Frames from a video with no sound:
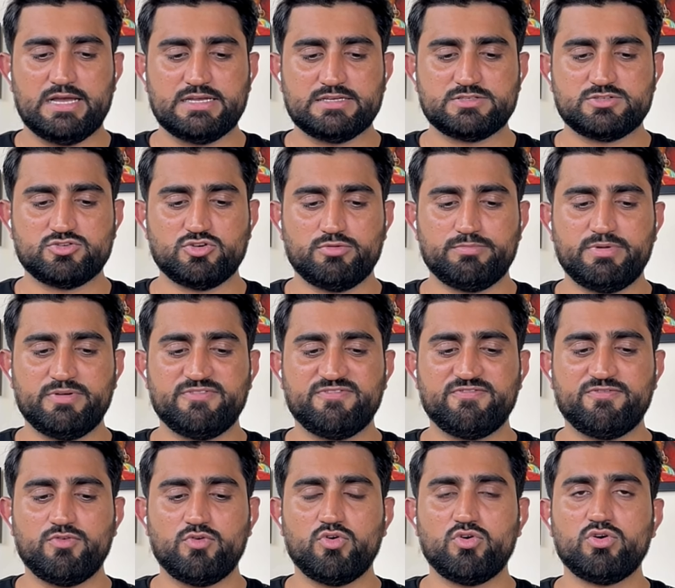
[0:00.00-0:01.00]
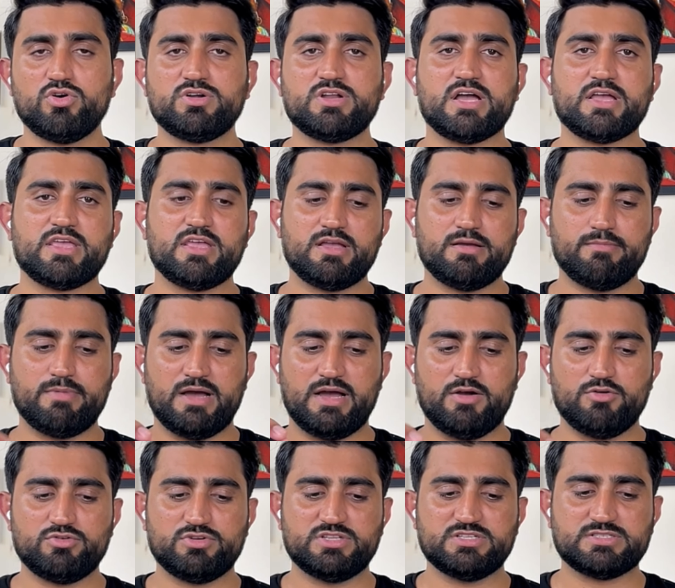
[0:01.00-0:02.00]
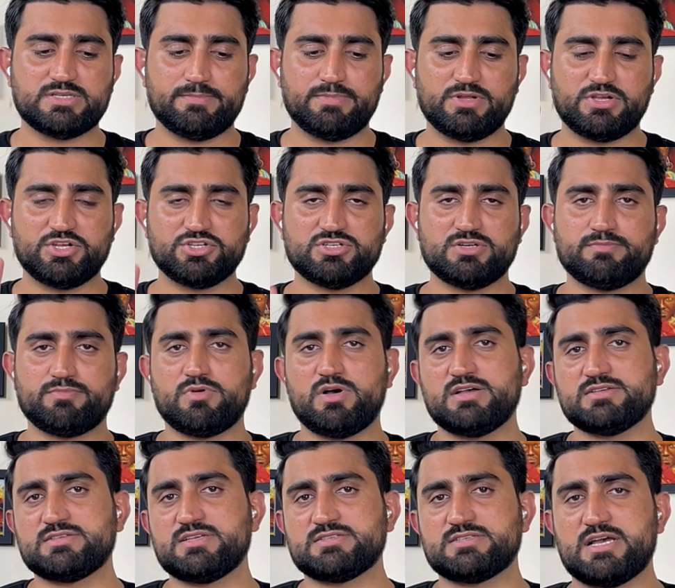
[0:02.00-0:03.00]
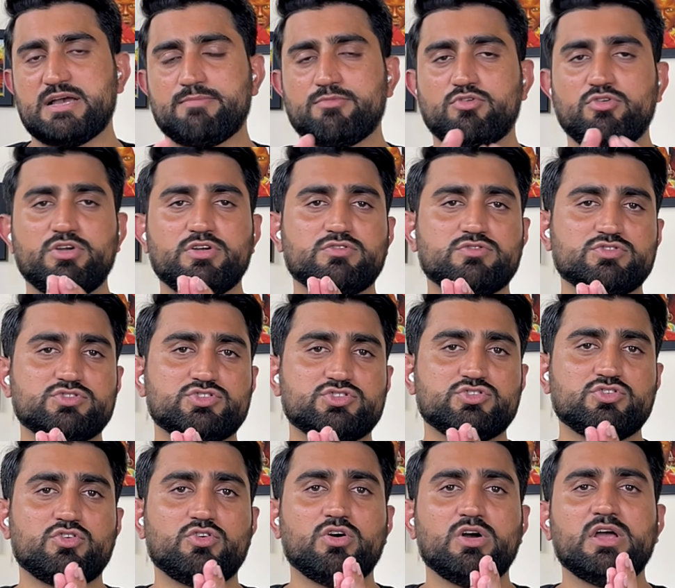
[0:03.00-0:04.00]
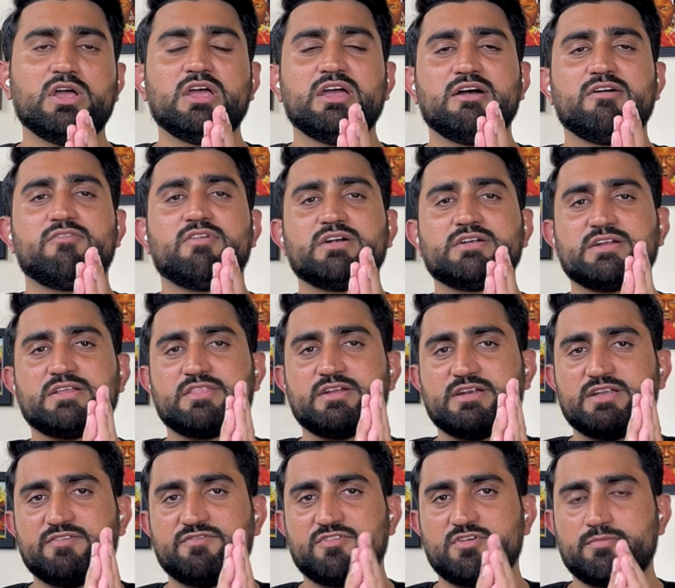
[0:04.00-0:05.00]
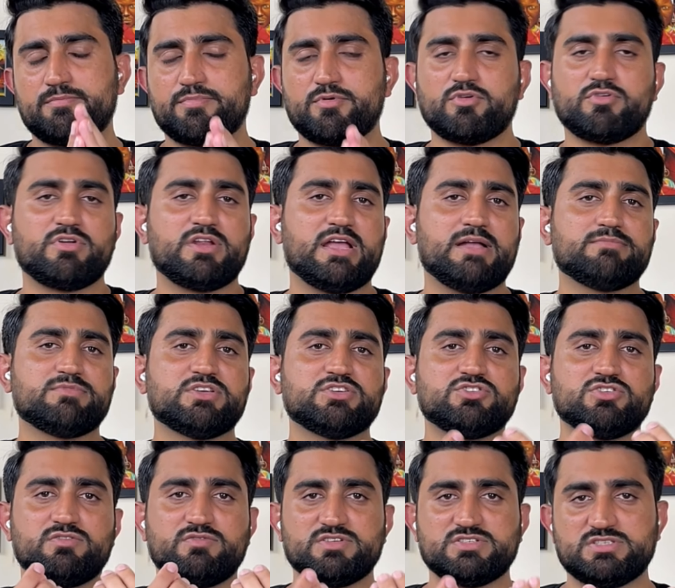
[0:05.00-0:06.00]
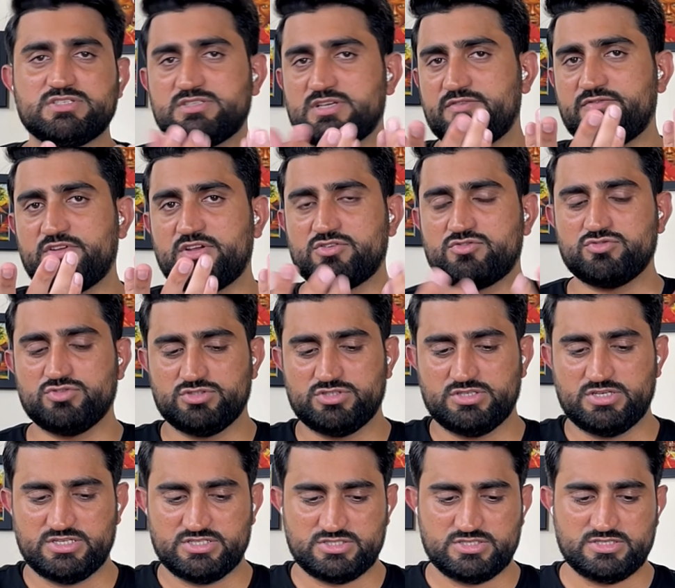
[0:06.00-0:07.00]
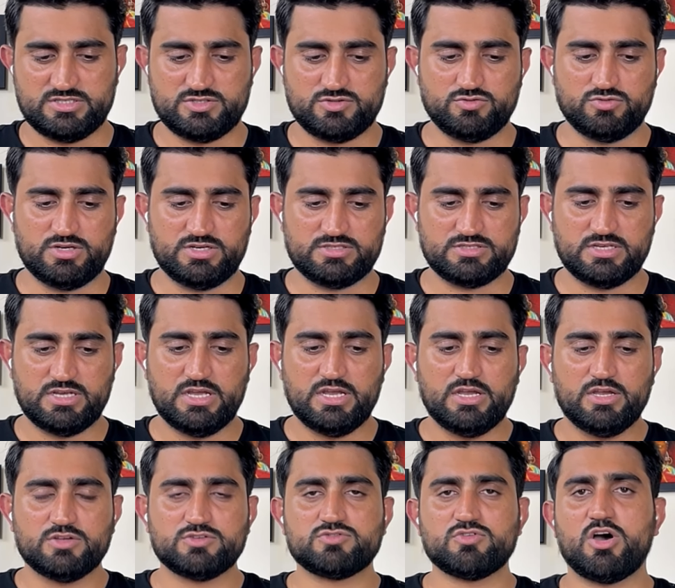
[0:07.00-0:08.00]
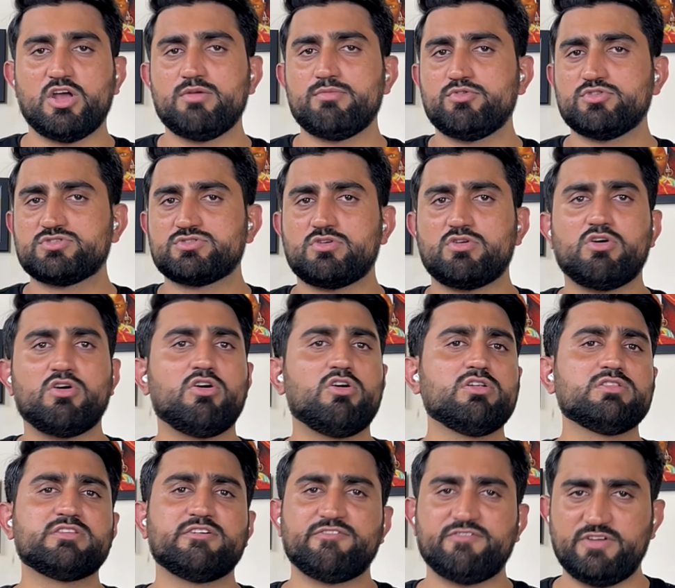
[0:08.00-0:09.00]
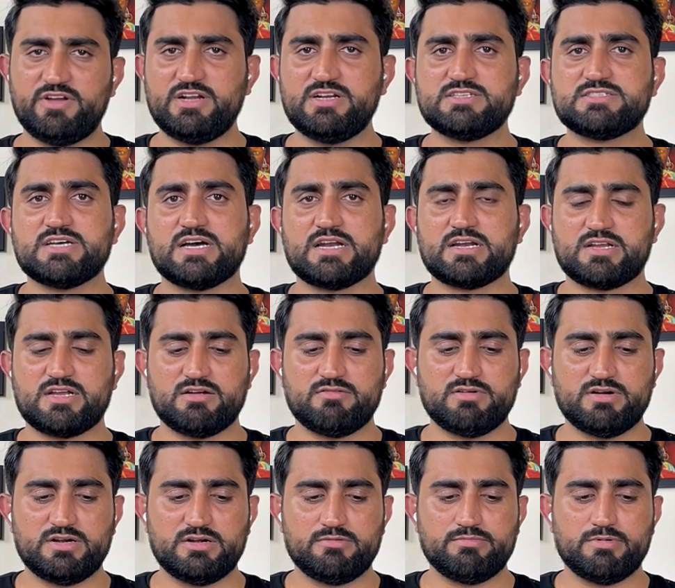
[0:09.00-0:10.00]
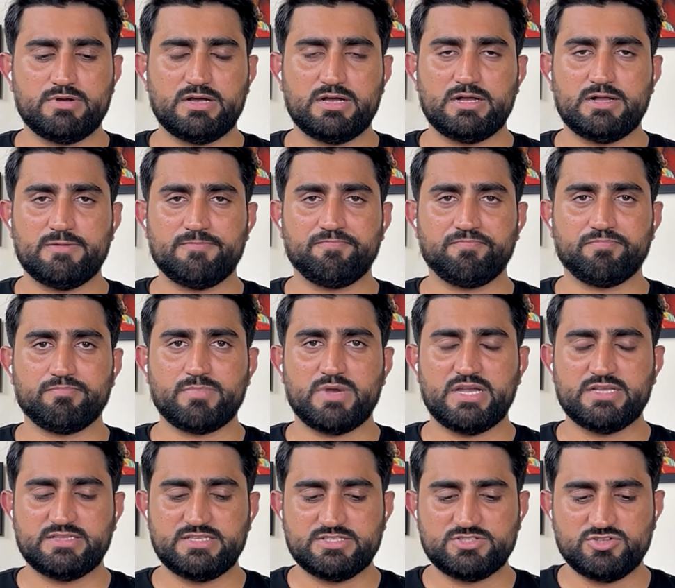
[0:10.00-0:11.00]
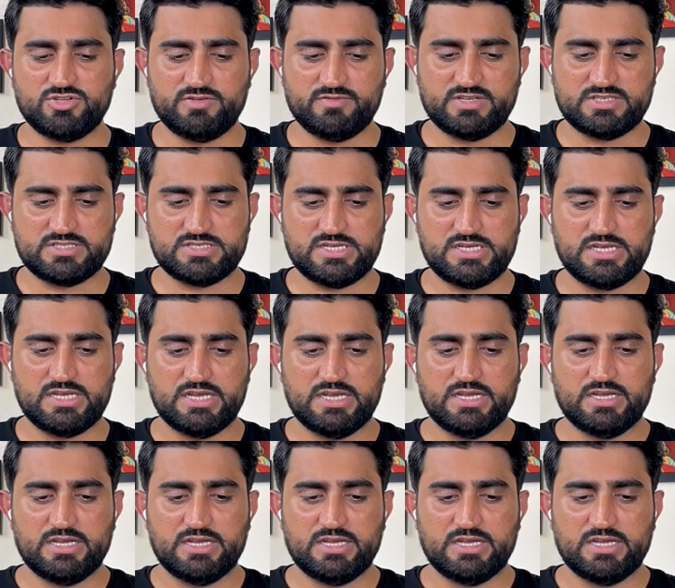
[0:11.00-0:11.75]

So before talking about this application process, I'm going to show what are the different programs the university is offering to international students. So almost all the fields are covered by this university.